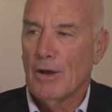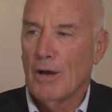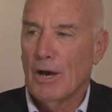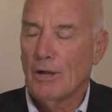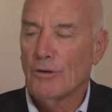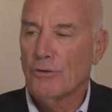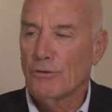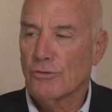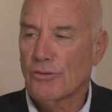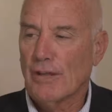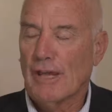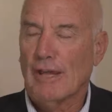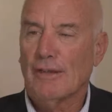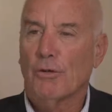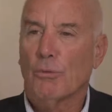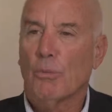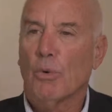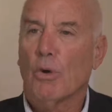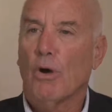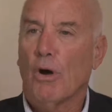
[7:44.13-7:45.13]

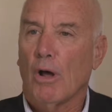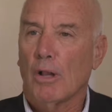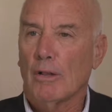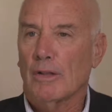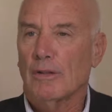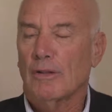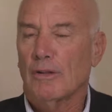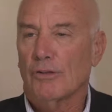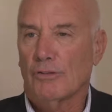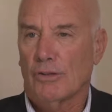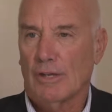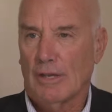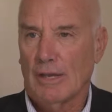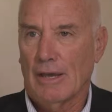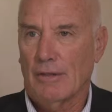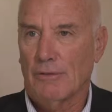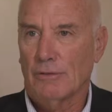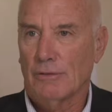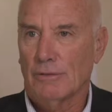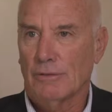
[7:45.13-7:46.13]
understand that we're all in this
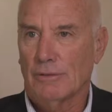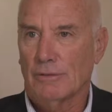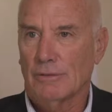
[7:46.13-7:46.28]
together,